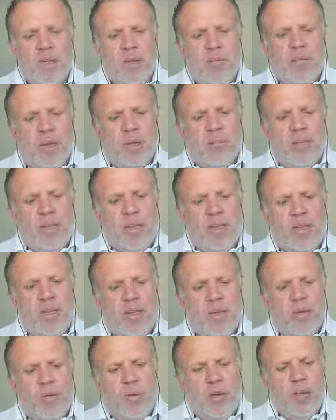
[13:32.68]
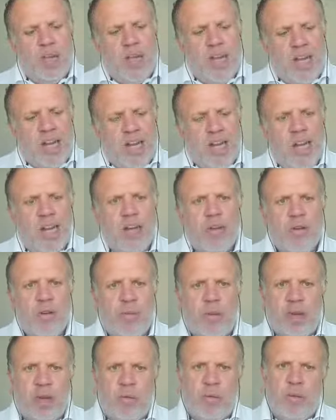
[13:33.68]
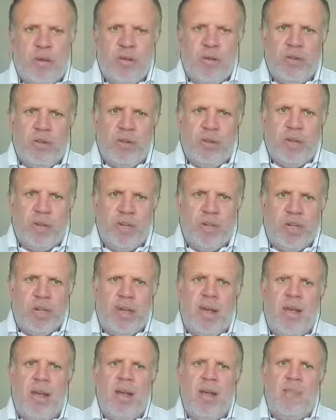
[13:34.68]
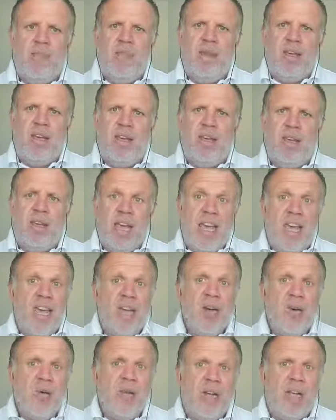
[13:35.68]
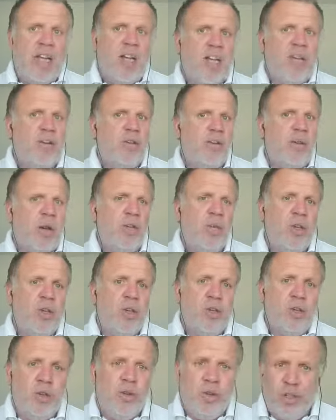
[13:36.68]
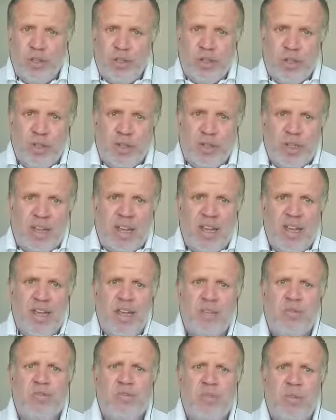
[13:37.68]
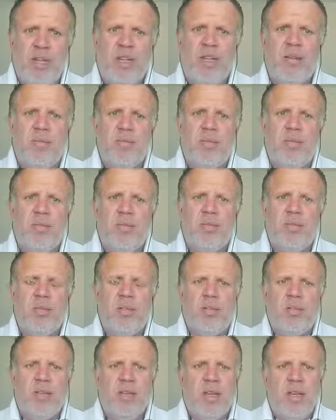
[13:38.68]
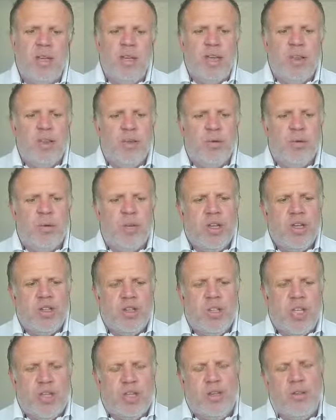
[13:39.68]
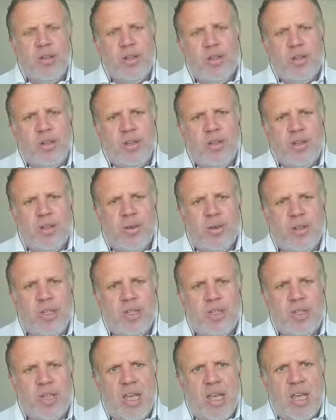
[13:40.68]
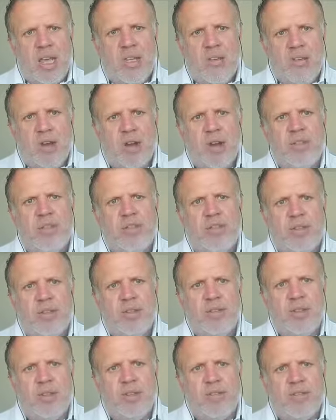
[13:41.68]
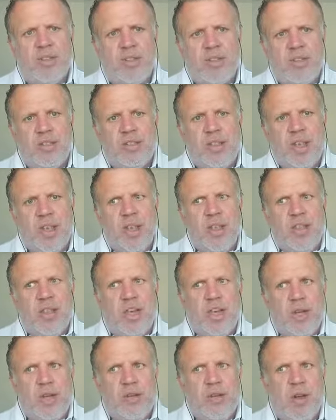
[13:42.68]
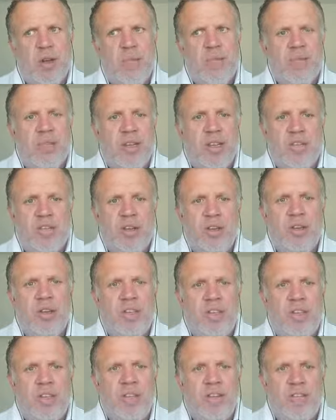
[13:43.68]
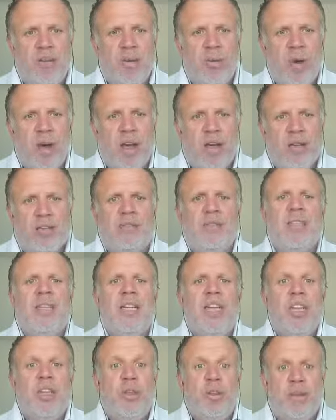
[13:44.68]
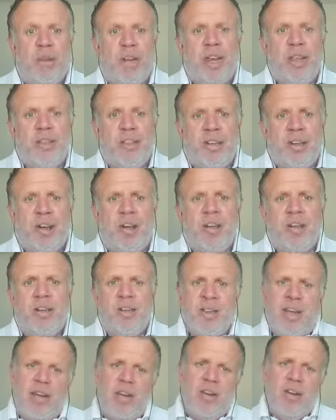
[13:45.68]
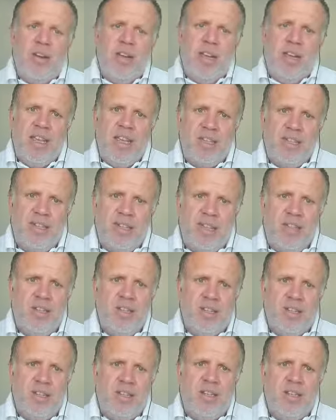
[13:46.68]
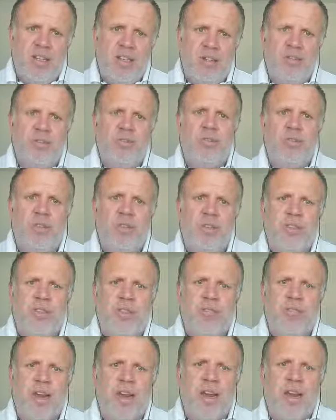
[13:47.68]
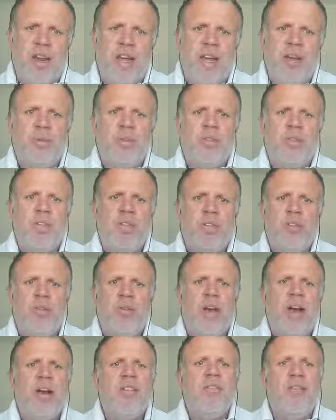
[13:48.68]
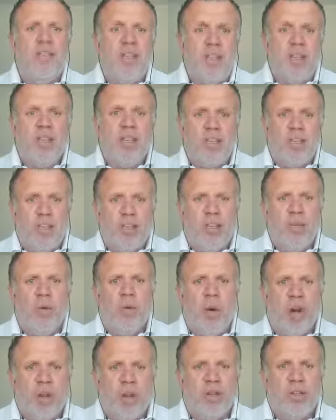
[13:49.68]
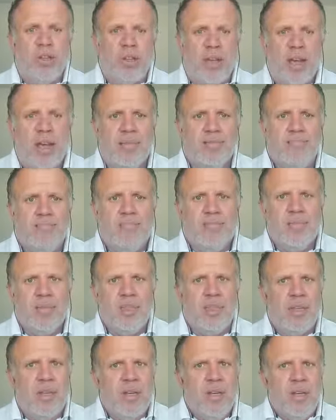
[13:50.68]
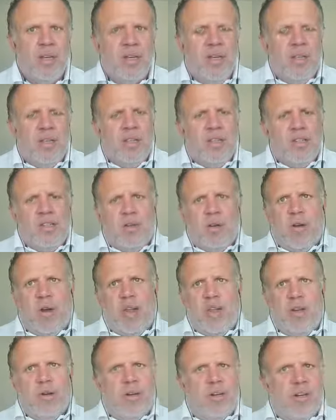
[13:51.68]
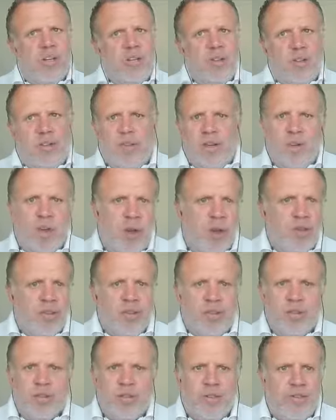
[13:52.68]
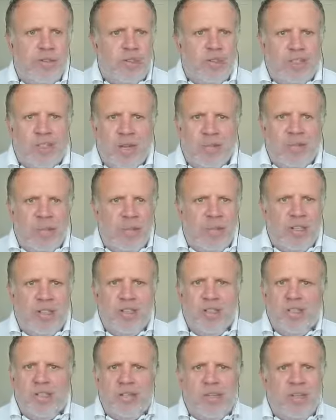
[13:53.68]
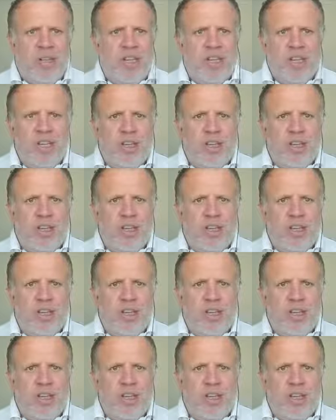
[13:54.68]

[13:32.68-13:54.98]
But being quite clear about what you're good at and being equally clear about what you're not so good at is really important. The worst thing you can do is offer a service that you don't believe you can deliver well. You let the client down, and it essentially destroys the brand equity that you have in the things that you are good at. So I call it sort of a corridor of acceptability, really.